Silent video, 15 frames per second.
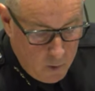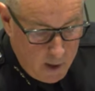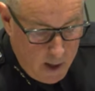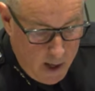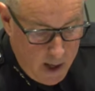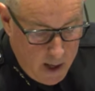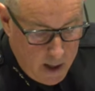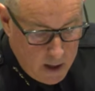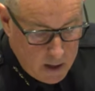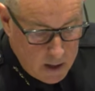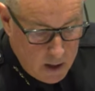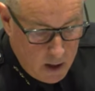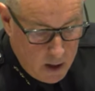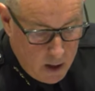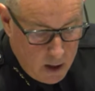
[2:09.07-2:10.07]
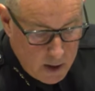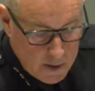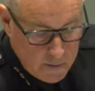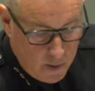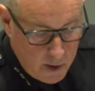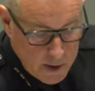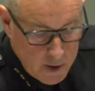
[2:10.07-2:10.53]
We had,
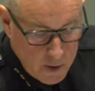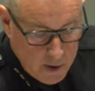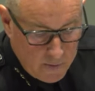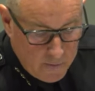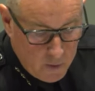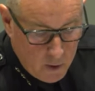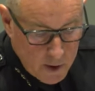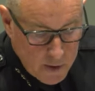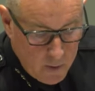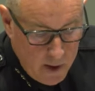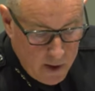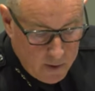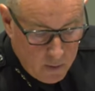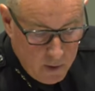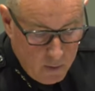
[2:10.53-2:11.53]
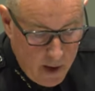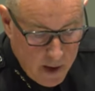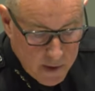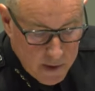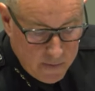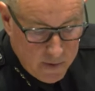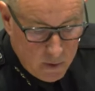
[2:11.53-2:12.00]
as far as use of force, we had 3
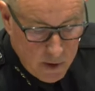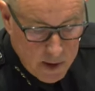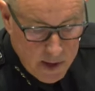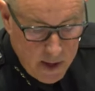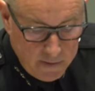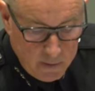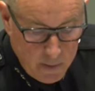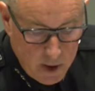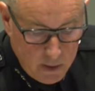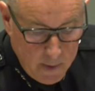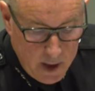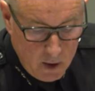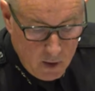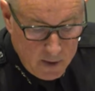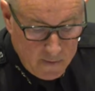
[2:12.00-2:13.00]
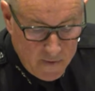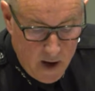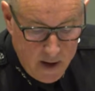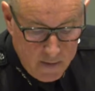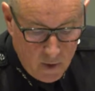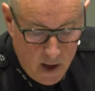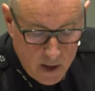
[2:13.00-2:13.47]
rounds of 37 millimeter and
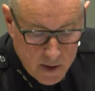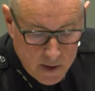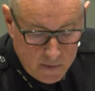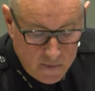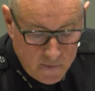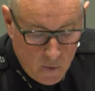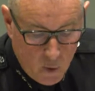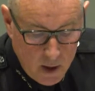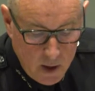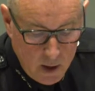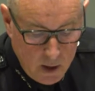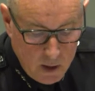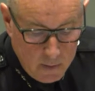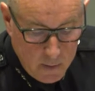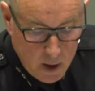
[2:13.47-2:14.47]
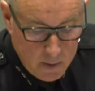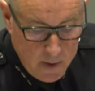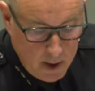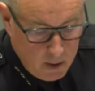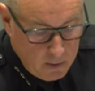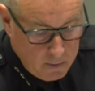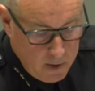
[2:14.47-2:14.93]
5 rounds of 40
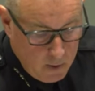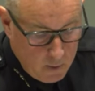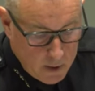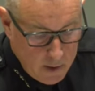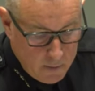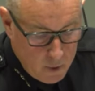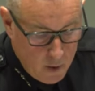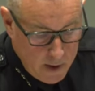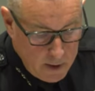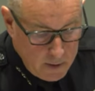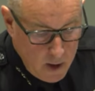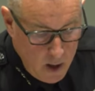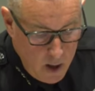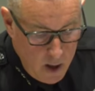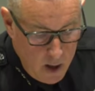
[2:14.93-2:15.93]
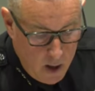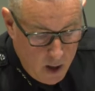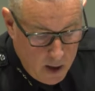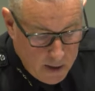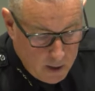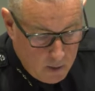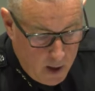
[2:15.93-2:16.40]
millimeter that were deployed
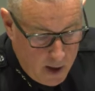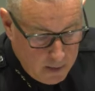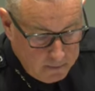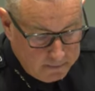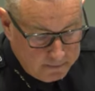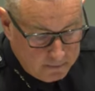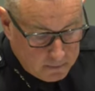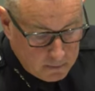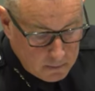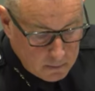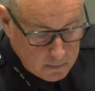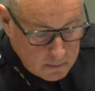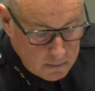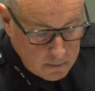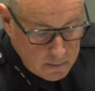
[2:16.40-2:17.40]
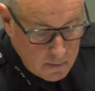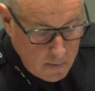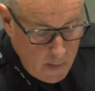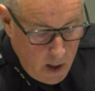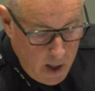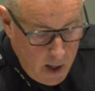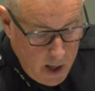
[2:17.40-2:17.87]
on the crowd.
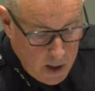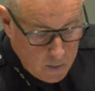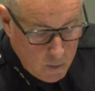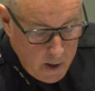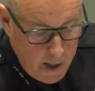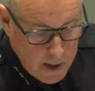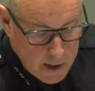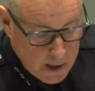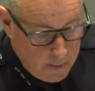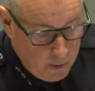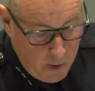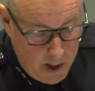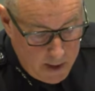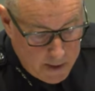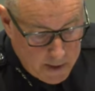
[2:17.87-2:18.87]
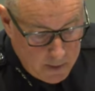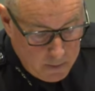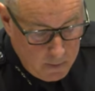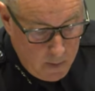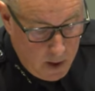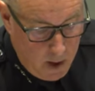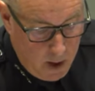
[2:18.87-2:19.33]
And we had some
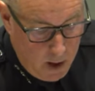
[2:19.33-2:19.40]
arrests.